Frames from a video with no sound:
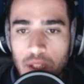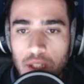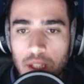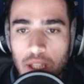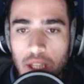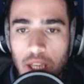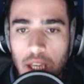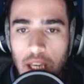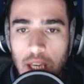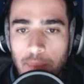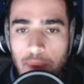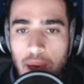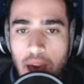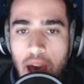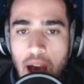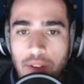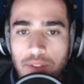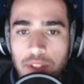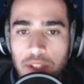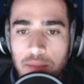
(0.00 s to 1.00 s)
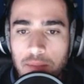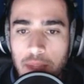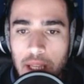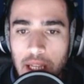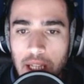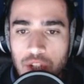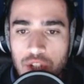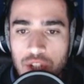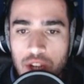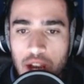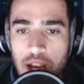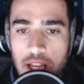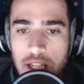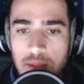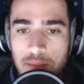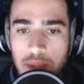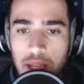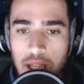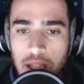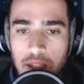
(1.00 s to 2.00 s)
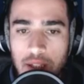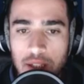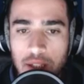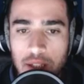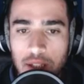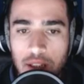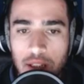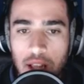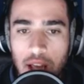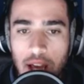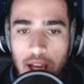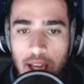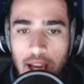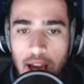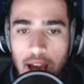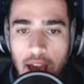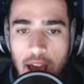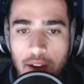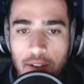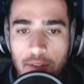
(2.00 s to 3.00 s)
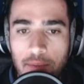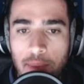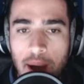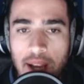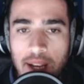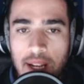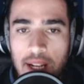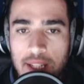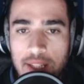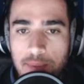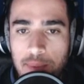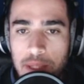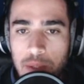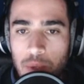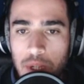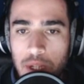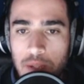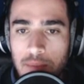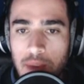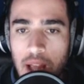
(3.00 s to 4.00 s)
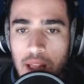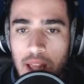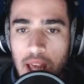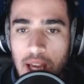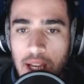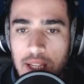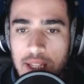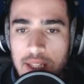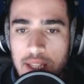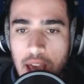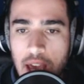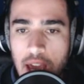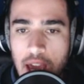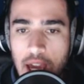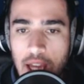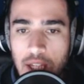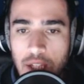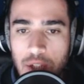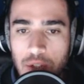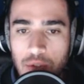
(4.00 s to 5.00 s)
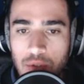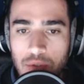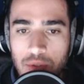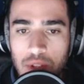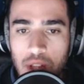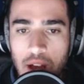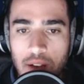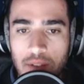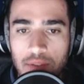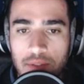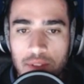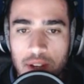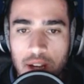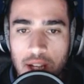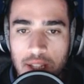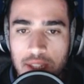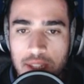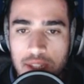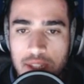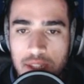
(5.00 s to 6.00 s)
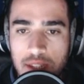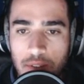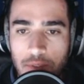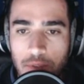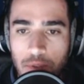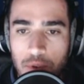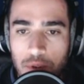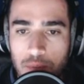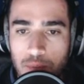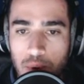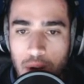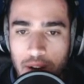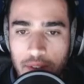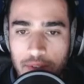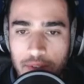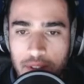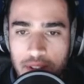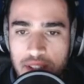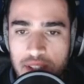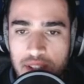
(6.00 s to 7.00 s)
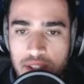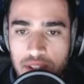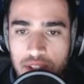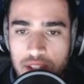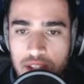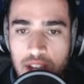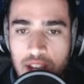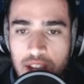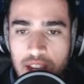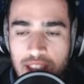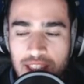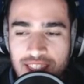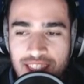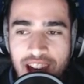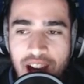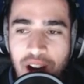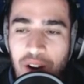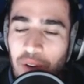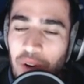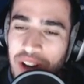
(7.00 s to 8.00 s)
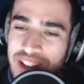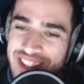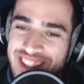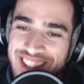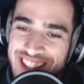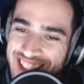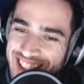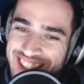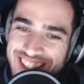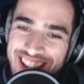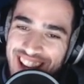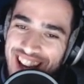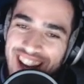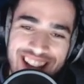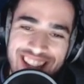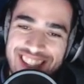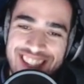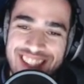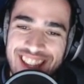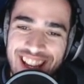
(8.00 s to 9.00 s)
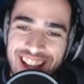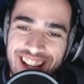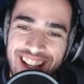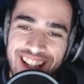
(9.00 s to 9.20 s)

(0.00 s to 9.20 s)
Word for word: Keep after me. Chase me like I have my nuts between my legs and you love nuts for breakfast. That was disgusting.